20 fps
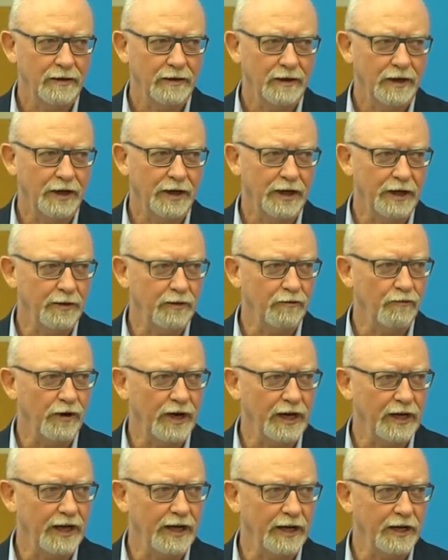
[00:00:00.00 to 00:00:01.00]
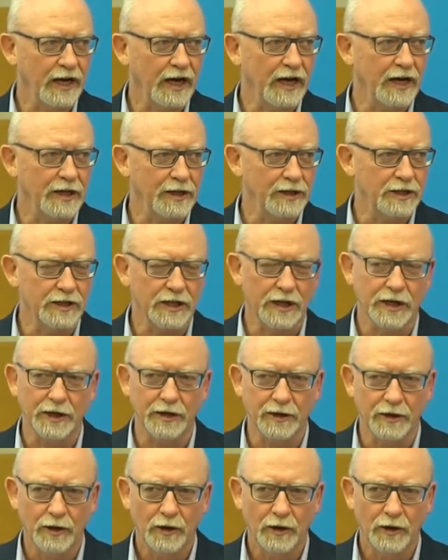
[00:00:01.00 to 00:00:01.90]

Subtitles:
And in hindsight,